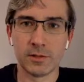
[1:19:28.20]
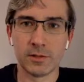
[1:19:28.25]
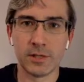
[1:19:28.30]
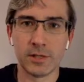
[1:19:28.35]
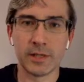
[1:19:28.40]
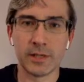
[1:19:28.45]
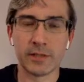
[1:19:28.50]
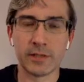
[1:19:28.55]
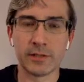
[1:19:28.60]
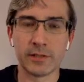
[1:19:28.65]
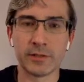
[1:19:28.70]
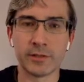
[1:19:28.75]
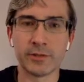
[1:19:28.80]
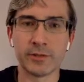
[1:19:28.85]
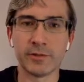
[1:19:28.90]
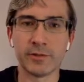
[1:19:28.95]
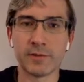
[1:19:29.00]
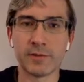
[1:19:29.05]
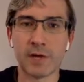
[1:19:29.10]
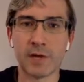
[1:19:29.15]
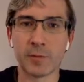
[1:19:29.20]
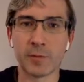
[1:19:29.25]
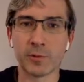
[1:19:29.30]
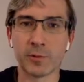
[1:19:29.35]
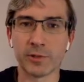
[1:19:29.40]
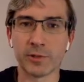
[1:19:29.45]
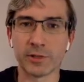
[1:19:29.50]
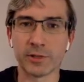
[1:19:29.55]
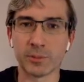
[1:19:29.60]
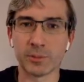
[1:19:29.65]
I do have
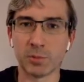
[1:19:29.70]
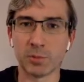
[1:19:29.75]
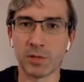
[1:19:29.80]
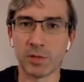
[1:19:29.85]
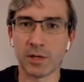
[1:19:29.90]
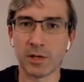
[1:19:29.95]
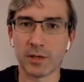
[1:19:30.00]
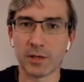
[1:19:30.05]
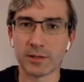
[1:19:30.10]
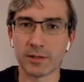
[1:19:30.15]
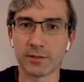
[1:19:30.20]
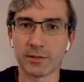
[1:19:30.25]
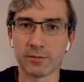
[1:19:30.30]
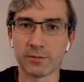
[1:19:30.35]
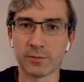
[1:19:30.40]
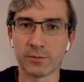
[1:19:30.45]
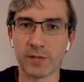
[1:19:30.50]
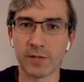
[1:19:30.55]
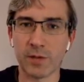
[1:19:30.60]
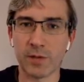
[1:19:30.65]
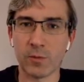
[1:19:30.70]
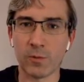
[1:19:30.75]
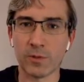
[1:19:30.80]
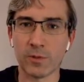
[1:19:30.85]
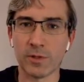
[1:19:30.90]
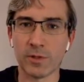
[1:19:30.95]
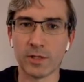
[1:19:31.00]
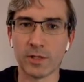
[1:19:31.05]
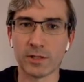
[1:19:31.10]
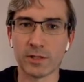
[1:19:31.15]
hyperlinks blocked. Was that
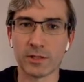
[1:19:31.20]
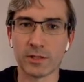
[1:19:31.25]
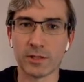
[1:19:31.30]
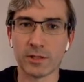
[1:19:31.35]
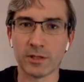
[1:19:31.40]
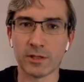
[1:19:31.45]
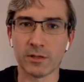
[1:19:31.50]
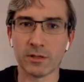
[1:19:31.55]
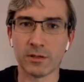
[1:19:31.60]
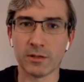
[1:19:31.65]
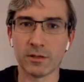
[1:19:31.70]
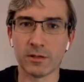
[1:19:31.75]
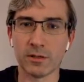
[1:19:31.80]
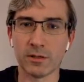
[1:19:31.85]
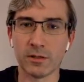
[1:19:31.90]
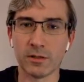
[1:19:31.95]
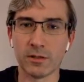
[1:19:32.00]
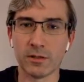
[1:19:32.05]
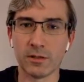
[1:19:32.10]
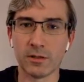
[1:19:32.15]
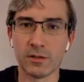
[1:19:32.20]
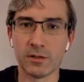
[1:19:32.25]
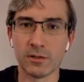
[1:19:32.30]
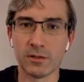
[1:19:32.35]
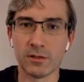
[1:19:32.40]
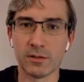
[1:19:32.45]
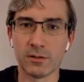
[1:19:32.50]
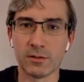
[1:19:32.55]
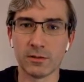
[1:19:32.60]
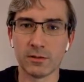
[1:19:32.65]
one that
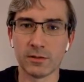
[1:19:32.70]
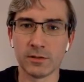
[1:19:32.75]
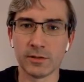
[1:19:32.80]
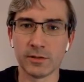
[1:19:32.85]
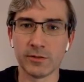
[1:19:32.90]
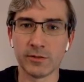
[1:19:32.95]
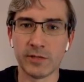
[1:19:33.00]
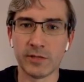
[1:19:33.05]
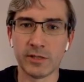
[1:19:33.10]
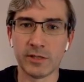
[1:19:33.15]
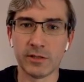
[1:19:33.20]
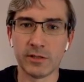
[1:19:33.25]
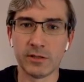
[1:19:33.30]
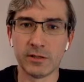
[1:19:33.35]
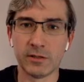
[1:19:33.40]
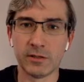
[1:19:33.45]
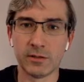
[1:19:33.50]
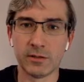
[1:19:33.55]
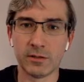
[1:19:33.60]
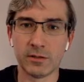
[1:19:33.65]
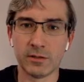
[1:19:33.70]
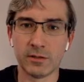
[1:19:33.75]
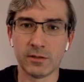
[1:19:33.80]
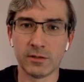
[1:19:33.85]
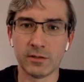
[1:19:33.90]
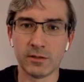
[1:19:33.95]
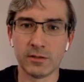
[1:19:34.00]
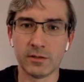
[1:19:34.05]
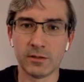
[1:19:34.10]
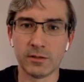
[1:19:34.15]
that you needed?
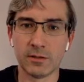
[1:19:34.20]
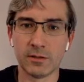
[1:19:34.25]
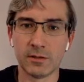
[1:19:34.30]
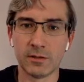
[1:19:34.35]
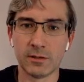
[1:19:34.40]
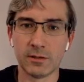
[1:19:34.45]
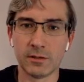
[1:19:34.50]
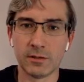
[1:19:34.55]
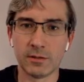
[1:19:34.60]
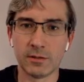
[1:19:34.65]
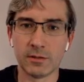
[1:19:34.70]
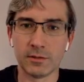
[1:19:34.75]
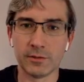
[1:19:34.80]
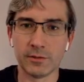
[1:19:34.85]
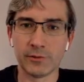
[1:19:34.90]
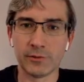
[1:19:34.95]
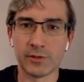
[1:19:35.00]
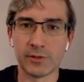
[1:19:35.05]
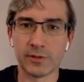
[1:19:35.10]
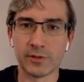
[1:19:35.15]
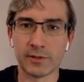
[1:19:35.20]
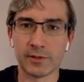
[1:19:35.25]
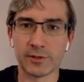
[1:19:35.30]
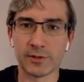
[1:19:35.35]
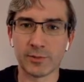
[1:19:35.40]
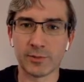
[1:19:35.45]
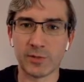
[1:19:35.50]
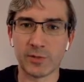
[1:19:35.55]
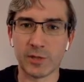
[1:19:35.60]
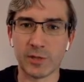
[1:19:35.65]
I used to get a lot of
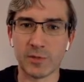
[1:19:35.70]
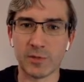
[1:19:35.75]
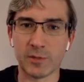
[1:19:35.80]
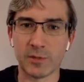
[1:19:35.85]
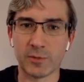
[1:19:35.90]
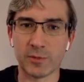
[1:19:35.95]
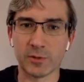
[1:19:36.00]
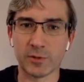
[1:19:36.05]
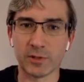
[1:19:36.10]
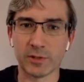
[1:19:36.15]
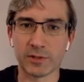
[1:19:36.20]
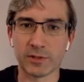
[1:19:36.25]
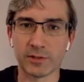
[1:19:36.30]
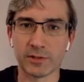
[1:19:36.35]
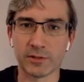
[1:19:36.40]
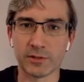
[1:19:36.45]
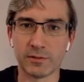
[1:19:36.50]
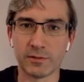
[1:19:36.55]
spam hyperlinks.